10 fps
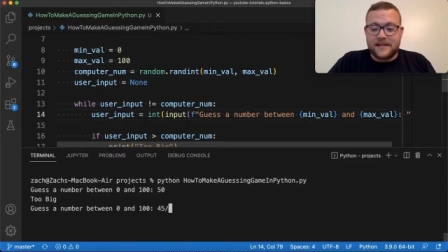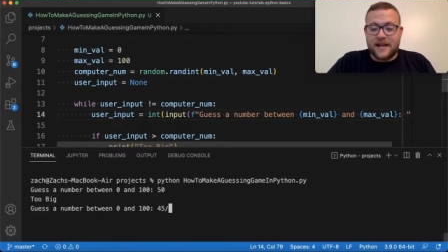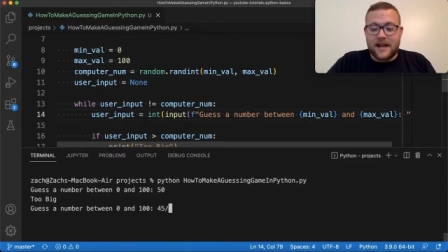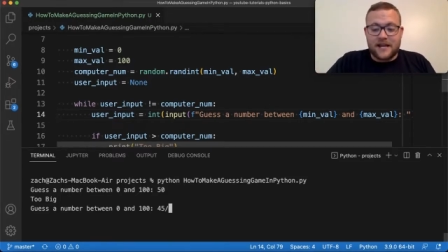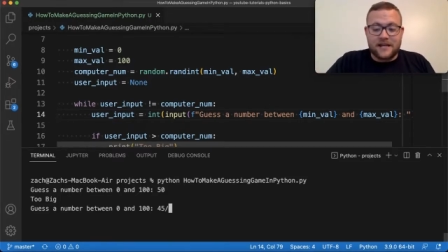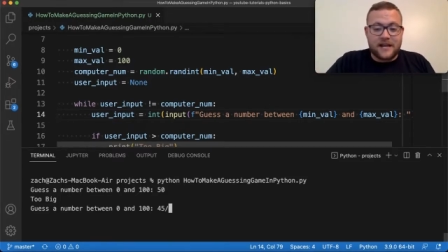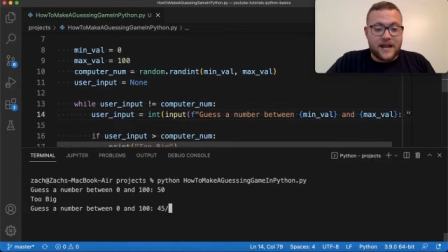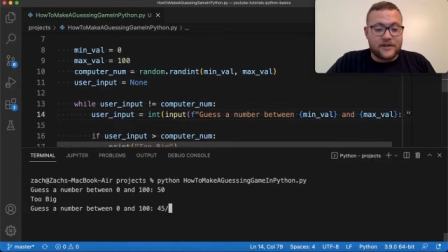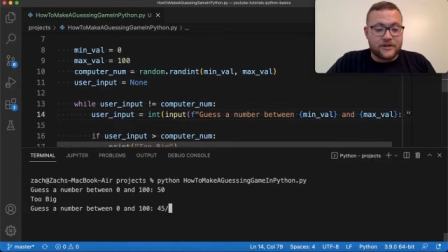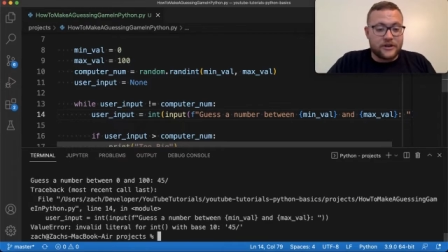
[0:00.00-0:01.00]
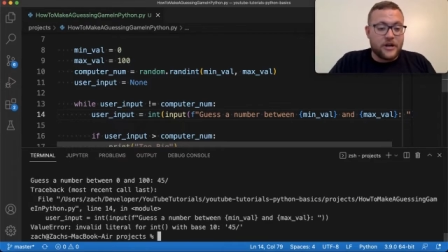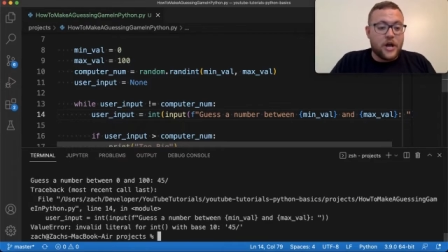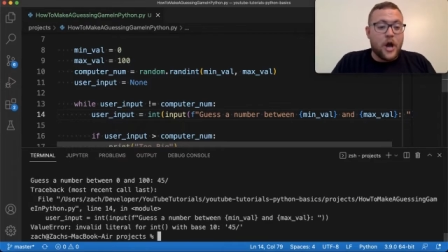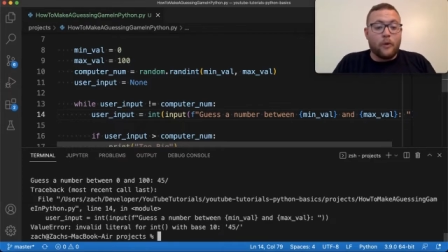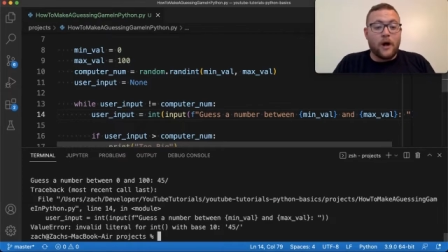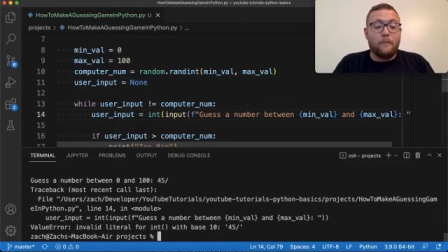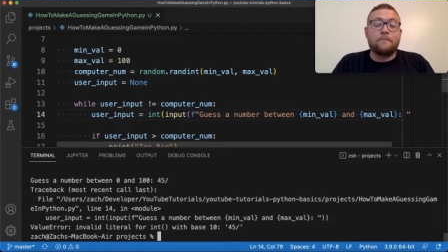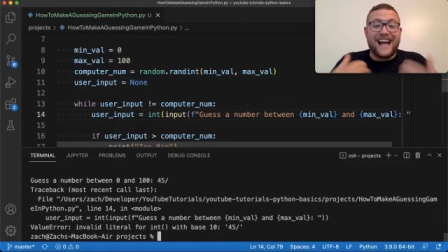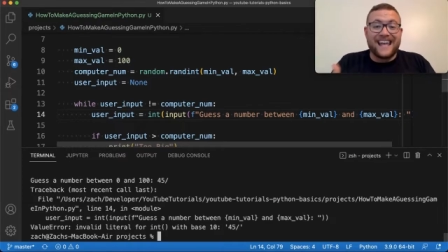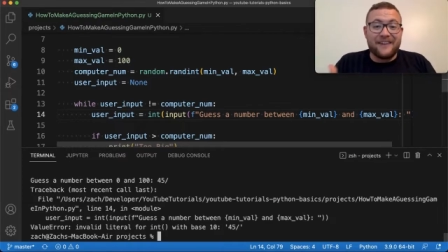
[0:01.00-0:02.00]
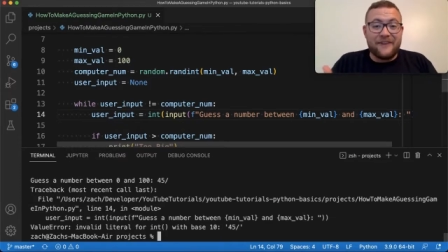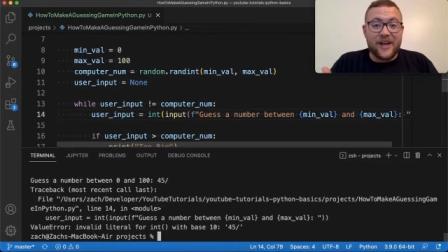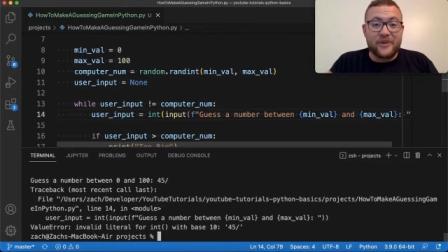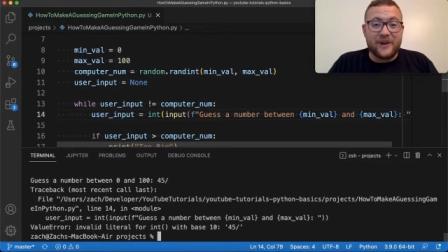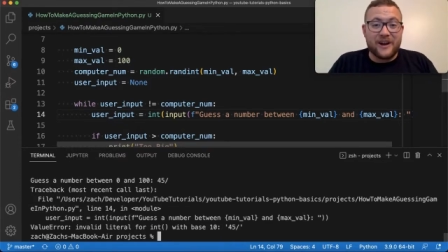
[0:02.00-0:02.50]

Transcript: and I hit enter? Well, I get a value error.